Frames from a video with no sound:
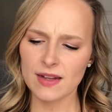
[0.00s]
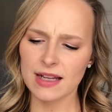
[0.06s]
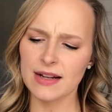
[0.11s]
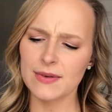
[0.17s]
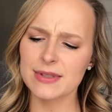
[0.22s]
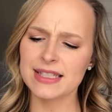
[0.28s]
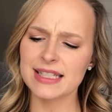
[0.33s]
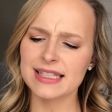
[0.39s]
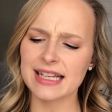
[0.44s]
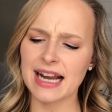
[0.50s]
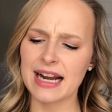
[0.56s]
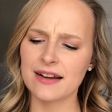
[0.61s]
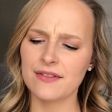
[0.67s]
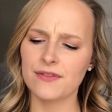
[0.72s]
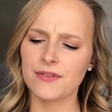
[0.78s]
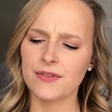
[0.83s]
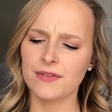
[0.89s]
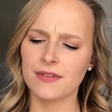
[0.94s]
it was
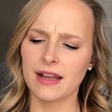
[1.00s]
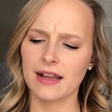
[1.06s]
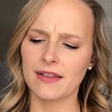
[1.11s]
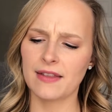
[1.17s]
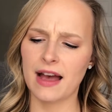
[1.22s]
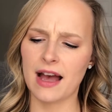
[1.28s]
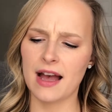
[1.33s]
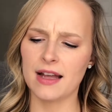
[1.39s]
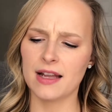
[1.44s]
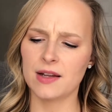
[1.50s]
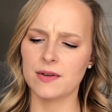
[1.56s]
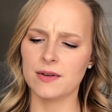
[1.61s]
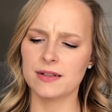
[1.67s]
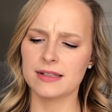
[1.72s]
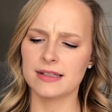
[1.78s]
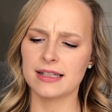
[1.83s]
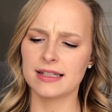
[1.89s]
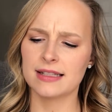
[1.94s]
designed like that.
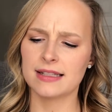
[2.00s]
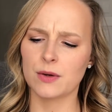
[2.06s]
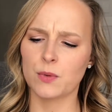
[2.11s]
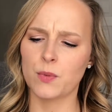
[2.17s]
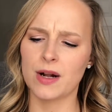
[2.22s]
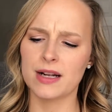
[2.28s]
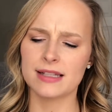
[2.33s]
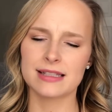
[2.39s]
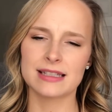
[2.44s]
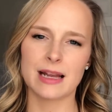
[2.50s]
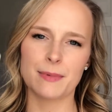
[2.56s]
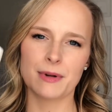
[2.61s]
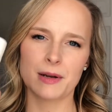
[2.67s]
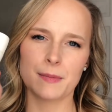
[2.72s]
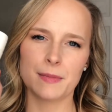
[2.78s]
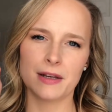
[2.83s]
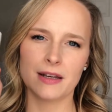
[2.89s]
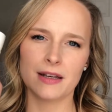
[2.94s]
It's a one-step
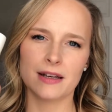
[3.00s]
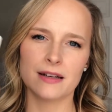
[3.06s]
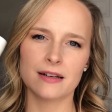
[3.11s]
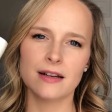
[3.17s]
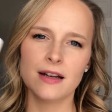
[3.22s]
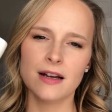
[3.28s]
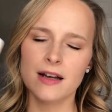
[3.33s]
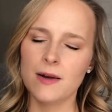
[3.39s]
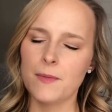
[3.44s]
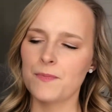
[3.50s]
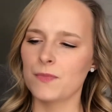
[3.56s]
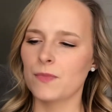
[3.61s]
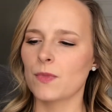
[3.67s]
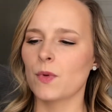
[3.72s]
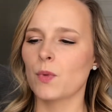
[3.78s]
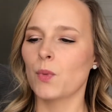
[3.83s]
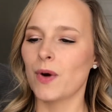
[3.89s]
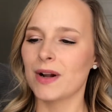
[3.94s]

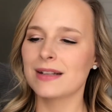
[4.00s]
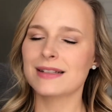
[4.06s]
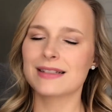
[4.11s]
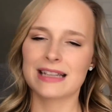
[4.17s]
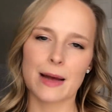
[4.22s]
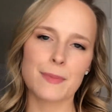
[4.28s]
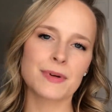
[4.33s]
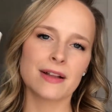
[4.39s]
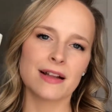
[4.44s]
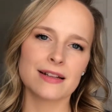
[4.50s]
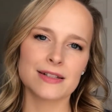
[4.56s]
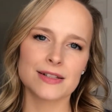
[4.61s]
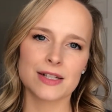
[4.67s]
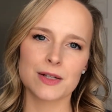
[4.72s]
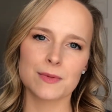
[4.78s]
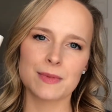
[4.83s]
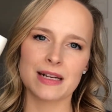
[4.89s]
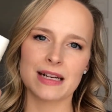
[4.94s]
one-step
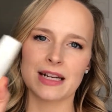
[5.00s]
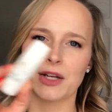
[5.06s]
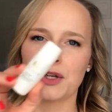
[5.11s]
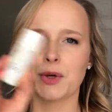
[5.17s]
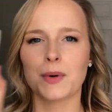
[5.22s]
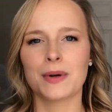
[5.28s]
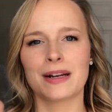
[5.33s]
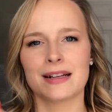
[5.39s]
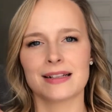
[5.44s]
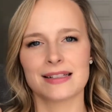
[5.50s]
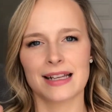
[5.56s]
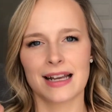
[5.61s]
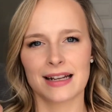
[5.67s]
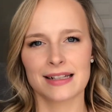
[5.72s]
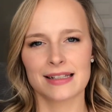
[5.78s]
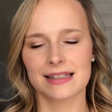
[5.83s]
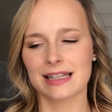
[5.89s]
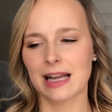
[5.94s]
cleanser, meaning you don't need a
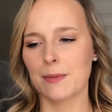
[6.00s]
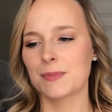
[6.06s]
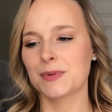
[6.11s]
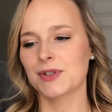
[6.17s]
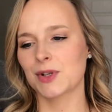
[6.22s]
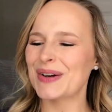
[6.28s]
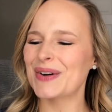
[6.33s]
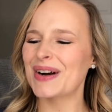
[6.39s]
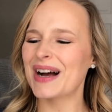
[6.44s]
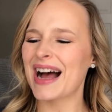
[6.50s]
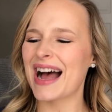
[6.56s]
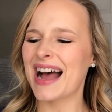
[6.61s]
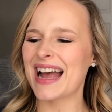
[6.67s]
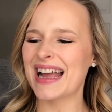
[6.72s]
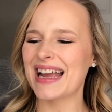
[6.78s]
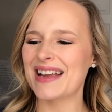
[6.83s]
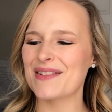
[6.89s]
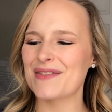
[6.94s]
second step. So
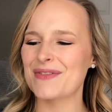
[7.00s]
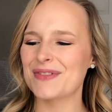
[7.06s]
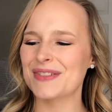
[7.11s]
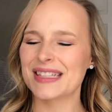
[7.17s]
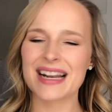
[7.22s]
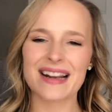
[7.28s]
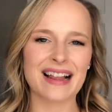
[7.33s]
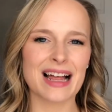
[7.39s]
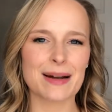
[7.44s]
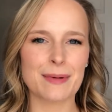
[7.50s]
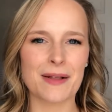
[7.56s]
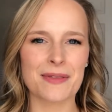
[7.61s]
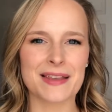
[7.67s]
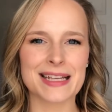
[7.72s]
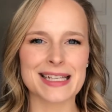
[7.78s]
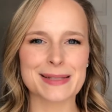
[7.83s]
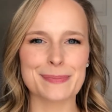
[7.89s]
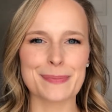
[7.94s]
I've said a lot about
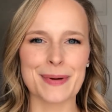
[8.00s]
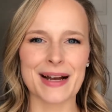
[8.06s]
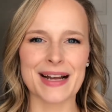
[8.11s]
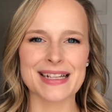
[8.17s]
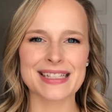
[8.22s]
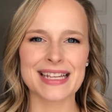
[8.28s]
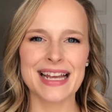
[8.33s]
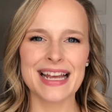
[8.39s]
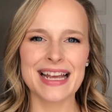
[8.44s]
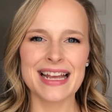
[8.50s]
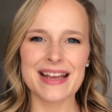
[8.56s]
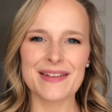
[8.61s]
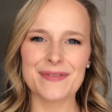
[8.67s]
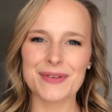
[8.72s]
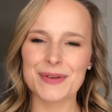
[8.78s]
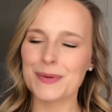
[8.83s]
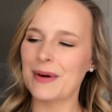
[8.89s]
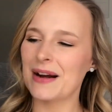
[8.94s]
this, but
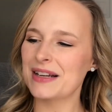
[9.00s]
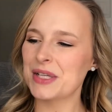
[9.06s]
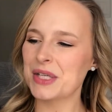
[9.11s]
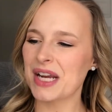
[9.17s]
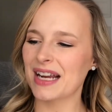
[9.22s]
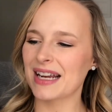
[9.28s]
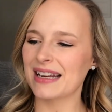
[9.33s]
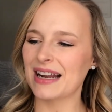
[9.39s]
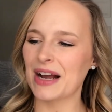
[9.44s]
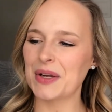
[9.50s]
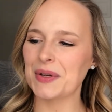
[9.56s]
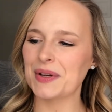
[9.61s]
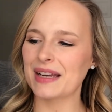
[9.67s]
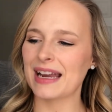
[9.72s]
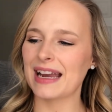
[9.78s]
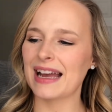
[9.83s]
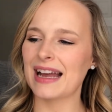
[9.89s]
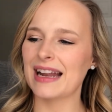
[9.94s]
if you want to check it out, you
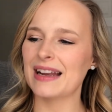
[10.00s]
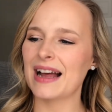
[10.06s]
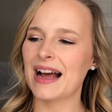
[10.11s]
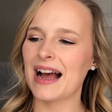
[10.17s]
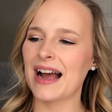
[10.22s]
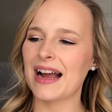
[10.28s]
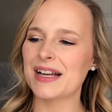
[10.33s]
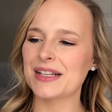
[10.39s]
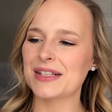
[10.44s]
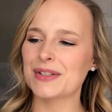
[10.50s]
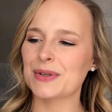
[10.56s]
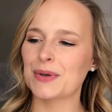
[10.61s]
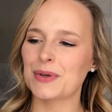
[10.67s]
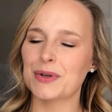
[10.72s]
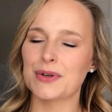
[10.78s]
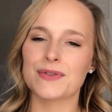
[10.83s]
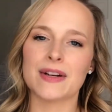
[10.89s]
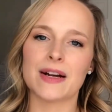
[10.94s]
can. I just
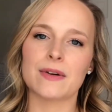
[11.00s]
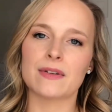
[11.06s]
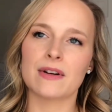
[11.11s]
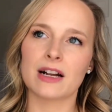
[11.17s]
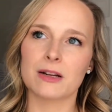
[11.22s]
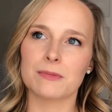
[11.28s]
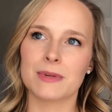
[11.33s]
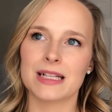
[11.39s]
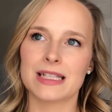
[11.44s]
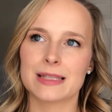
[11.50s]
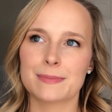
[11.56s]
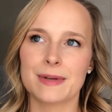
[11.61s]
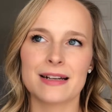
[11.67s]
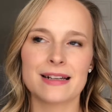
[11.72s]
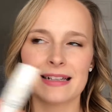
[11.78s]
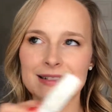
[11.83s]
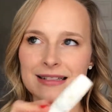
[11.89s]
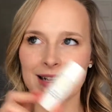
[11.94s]
don't know if I would recommend
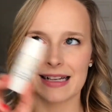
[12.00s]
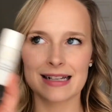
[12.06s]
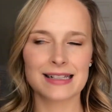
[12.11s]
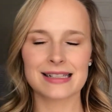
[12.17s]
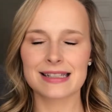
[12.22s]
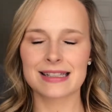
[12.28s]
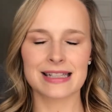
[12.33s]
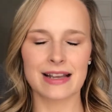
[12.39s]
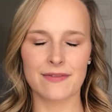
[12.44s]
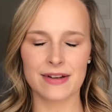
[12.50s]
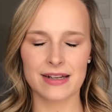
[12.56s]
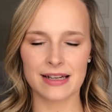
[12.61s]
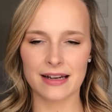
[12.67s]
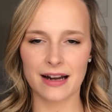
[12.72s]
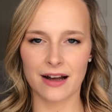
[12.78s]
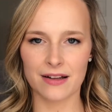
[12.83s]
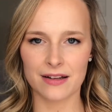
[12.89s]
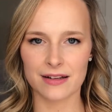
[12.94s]
spending like
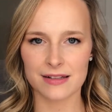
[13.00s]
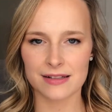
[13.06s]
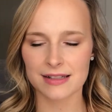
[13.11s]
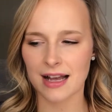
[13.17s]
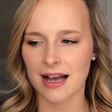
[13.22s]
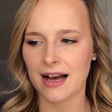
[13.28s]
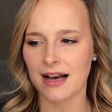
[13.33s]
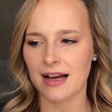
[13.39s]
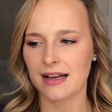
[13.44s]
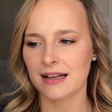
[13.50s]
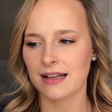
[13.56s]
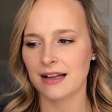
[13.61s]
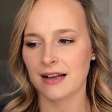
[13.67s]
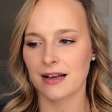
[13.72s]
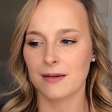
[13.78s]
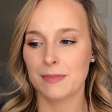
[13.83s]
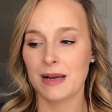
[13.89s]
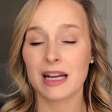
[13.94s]
$70 on
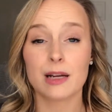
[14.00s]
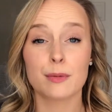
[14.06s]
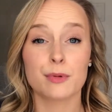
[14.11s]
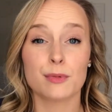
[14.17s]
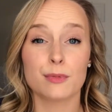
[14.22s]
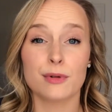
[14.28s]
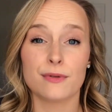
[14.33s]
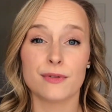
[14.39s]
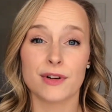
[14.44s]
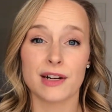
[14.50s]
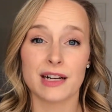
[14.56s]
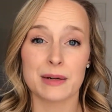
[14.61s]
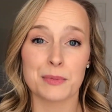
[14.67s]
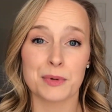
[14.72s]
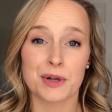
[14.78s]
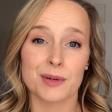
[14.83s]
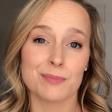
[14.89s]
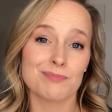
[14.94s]
a makeup remover
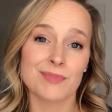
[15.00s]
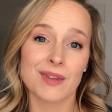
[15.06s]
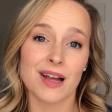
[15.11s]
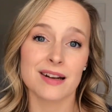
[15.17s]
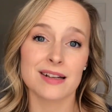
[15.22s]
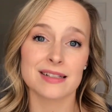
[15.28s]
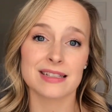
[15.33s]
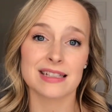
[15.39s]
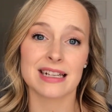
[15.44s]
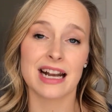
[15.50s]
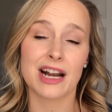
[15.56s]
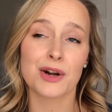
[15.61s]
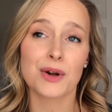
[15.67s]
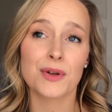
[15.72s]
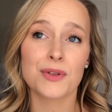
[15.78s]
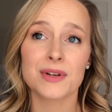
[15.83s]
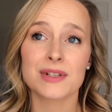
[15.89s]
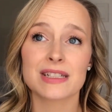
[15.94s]
anymore, honestly. I
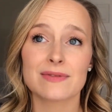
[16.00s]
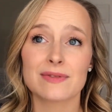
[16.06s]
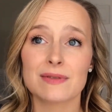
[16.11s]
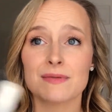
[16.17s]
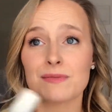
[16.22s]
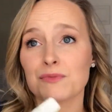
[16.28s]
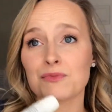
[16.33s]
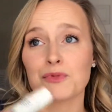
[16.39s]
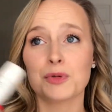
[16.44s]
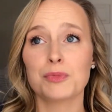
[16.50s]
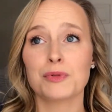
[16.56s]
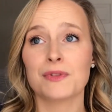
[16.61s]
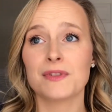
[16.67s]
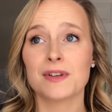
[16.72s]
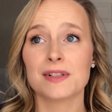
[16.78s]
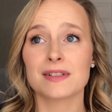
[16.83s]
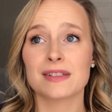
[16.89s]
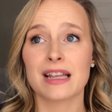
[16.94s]
know there's even
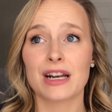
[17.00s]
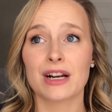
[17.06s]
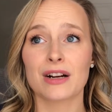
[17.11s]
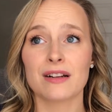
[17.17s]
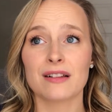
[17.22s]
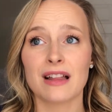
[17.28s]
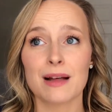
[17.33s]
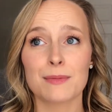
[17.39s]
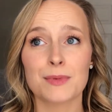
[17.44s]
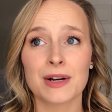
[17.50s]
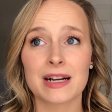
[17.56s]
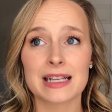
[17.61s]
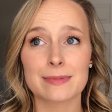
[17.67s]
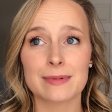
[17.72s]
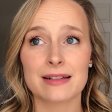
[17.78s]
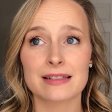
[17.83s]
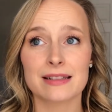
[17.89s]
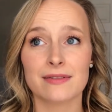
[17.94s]
removers that are a lot more
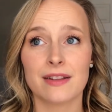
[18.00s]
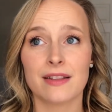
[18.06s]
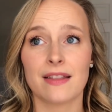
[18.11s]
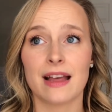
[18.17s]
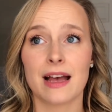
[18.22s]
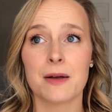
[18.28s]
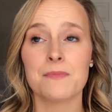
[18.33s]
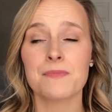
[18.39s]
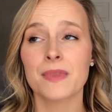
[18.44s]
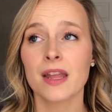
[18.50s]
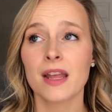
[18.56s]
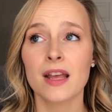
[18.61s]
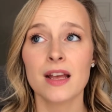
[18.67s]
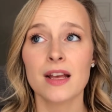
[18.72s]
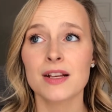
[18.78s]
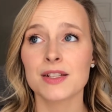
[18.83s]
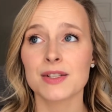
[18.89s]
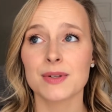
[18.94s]
expensive than that.
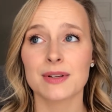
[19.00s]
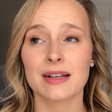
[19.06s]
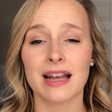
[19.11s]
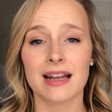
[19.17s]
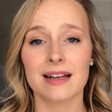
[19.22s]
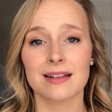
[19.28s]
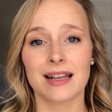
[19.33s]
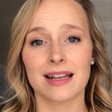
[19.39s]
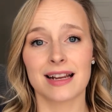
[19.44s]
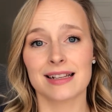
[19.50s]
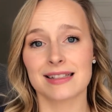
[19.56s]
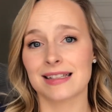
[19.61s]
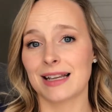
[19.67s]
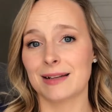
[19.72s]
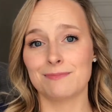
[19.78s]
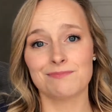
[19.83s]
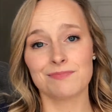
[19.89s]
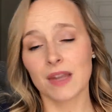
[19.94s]
So again, like I
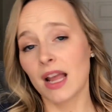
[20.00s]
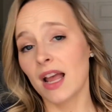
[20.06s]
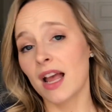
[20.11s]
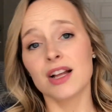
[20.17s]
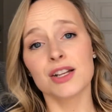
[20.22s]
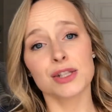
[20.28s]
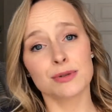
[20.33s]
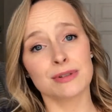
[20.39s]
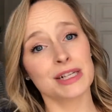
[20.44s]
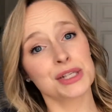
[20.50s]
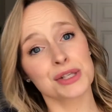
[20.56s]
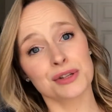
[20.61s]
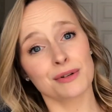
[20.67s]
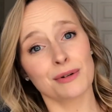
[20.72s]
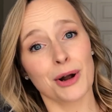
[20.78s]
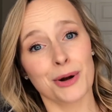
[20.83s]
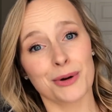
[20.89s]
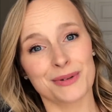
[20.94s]
said, to each
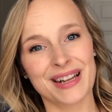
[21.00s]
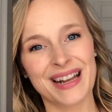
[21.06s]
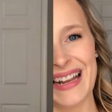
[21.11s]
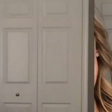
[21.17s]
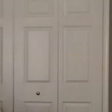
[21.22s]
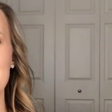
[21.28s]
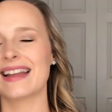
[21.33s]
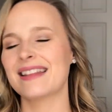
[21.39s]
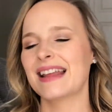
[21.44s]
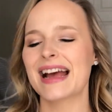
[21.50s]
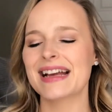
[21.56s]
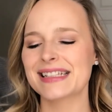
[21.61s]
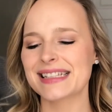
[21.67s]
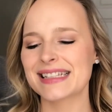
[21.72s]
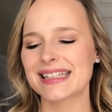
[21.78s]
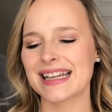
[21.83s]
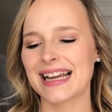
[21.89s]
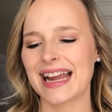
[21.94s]
their own. And
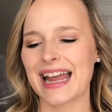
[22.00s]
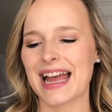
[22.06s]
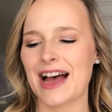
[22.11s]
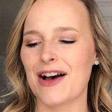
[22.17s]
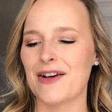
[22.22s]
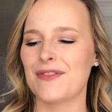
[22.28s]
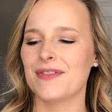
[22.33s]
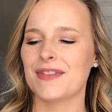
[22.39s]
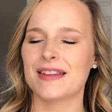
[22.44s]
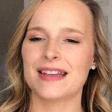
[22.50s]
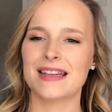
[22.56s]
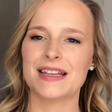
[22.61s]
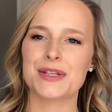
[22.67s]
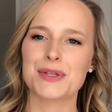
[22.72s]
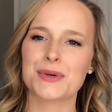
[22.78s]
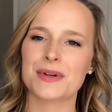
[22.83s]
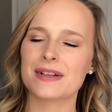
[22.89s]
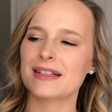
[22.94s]
lastly, I have the
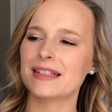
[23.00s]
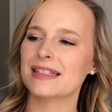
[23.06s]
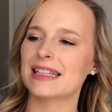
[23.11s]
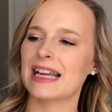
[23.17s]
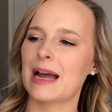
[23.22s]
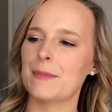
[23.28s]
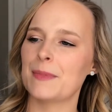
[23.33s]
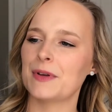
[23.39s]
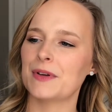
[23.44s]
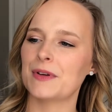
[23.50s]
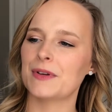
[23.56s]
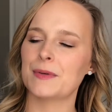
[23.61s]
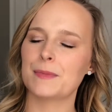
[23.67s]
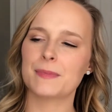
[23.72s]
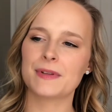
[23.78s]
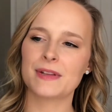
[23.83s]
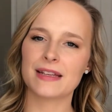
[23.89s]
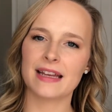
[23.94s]
Jordan
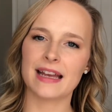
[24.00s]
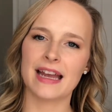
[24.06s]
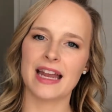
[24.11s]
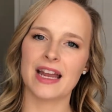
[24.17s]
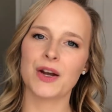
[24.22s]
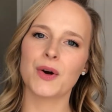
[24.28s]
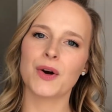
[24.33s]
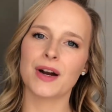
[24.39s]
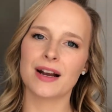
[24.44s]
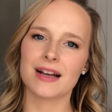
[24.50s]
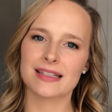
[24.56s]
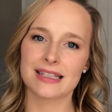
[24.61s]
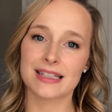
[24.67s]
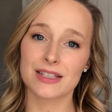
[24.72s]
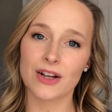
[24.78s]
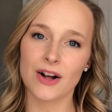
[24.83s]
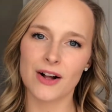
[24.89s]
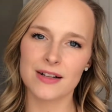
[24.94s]
Samuel Plie, or as
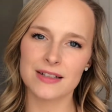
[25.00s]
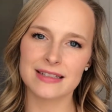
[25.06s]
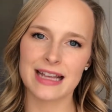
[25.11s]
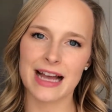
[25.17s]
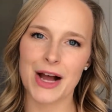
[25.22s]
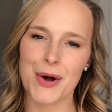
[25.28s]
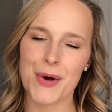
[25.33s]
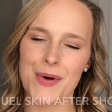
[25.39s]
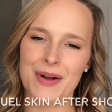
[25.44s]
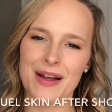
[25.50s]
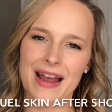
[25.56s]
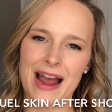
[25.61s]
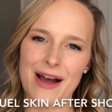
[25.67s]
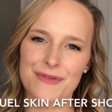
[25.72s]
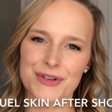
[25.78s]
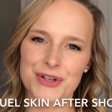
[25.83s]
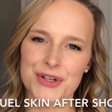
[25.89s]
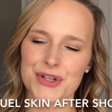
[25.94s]
it's called now,
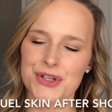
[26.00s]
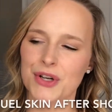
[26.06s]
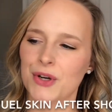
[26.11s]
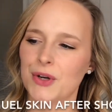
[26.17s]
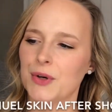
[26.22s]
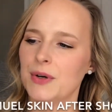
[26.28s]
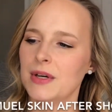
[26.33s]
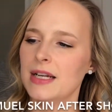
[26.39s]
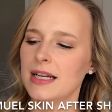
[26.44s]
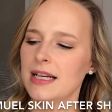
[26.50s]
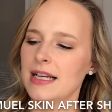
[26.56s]
After Show.